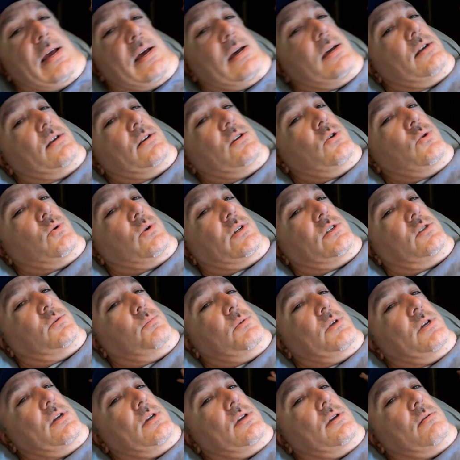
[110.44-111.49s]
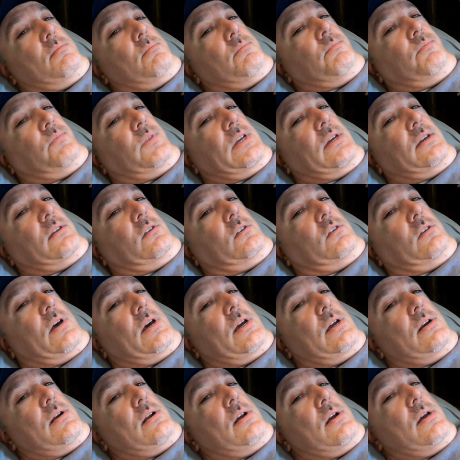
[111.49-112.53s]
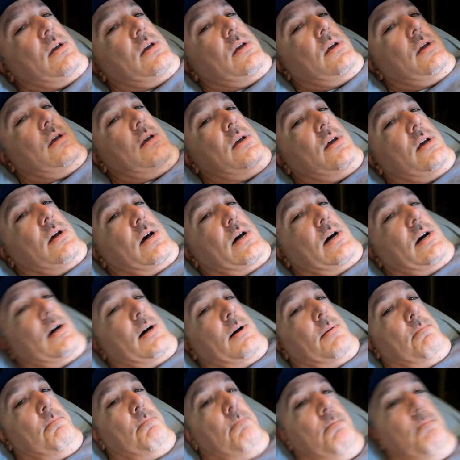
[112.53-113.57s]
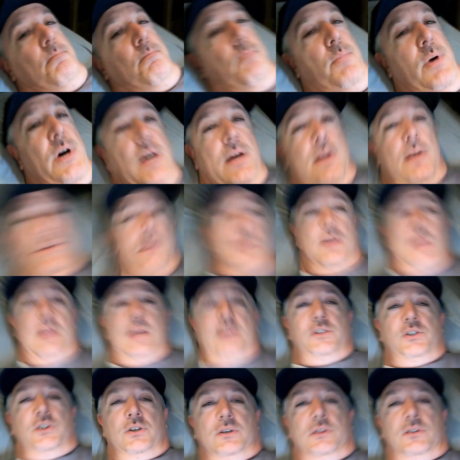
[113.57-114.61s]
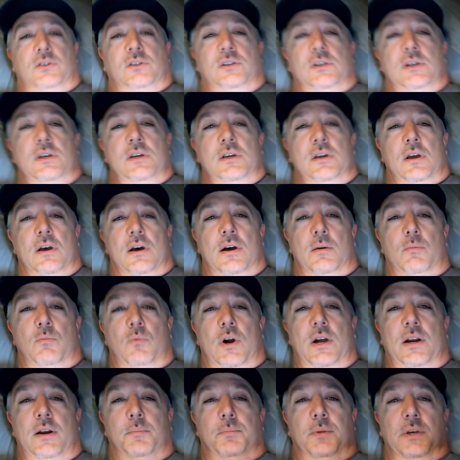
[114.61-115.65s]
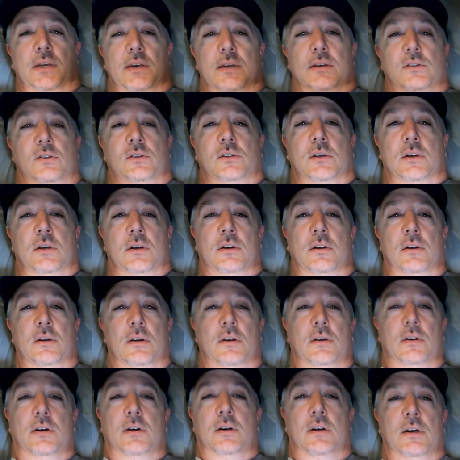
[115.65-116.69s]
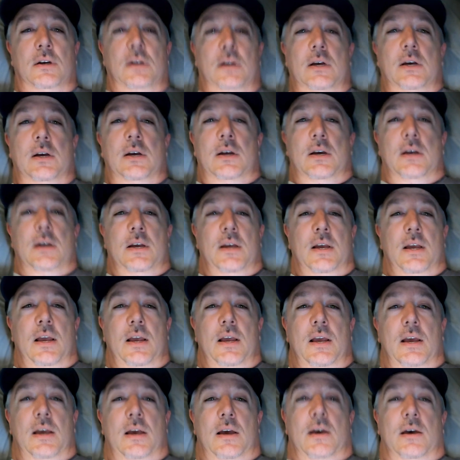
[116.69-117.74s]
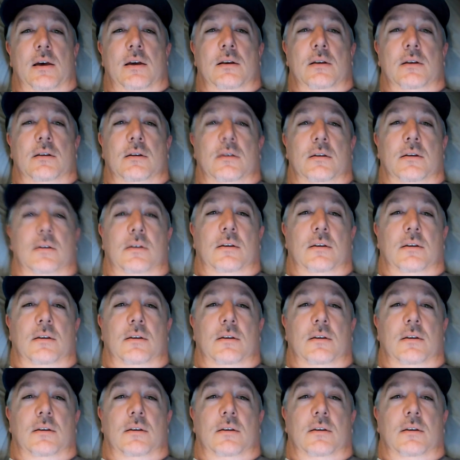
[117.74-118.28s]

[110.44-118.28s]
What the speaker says: and USB inside. But as you can see, I'm right up against it. And